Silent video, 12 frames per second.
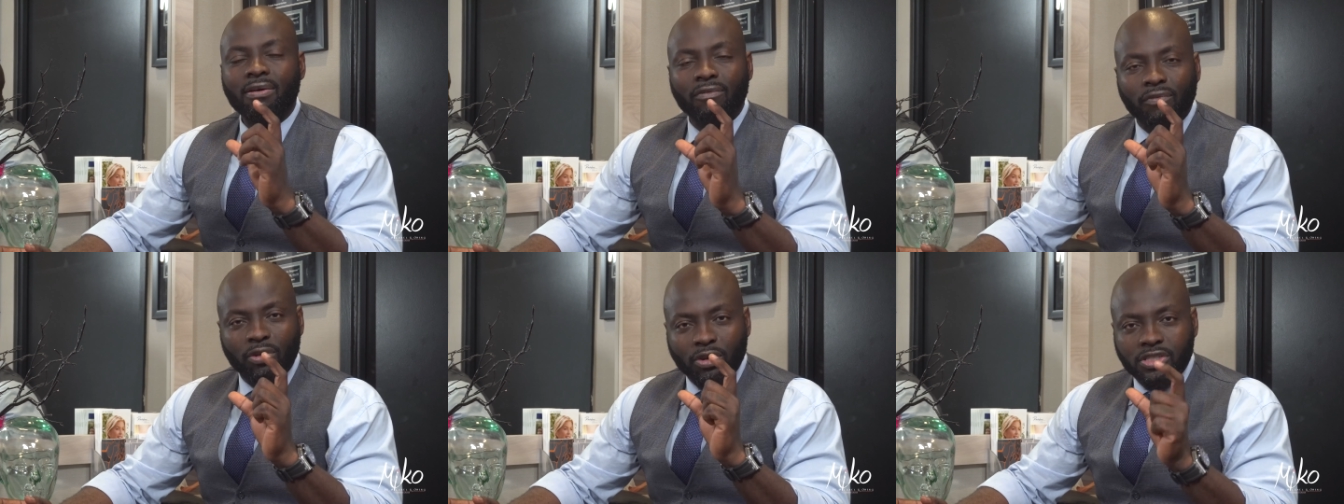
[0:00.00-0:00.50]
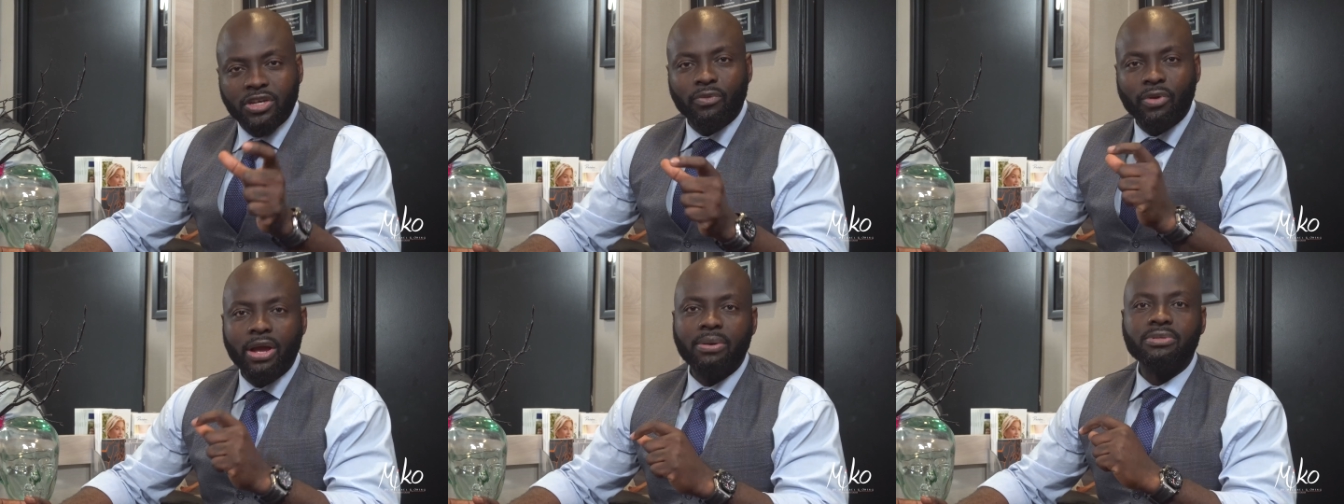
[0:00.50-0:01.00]
floating
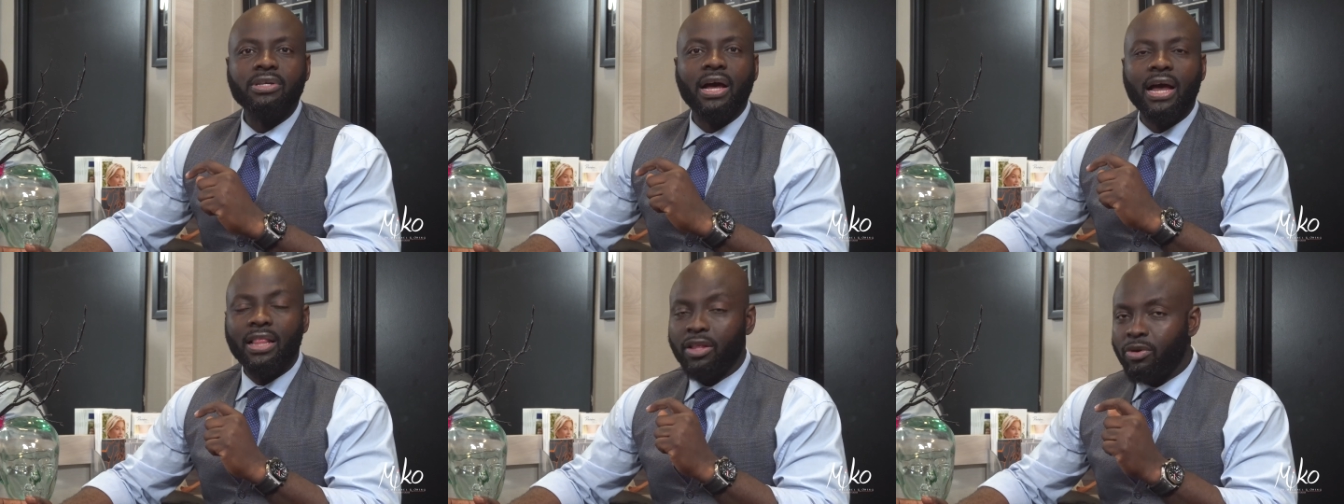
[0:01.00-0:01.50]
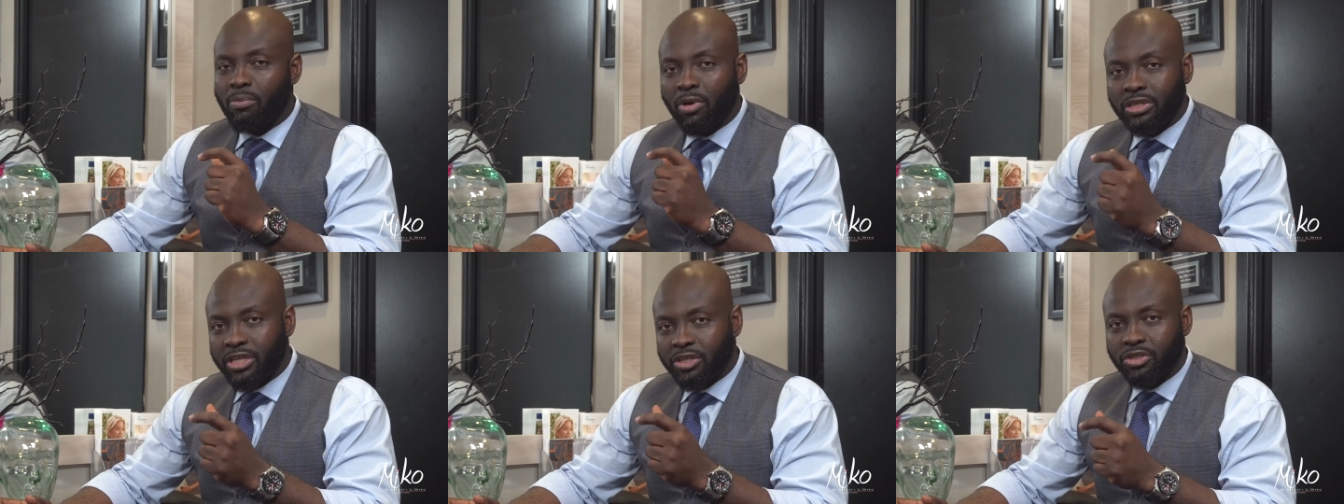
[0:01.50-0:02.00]
ribs are a little
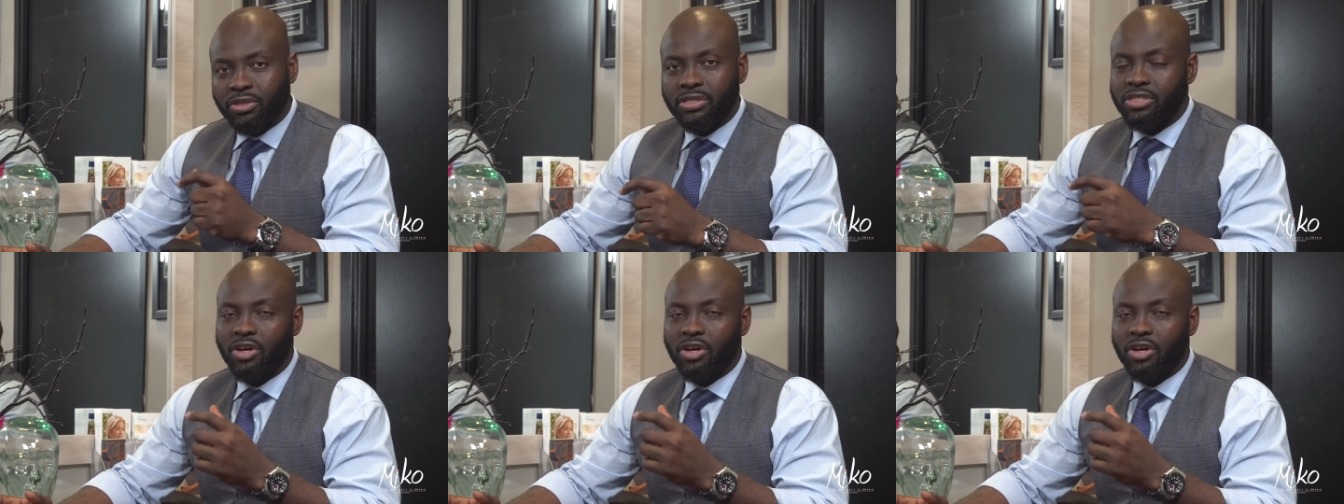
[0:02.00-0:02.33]
more dangerous.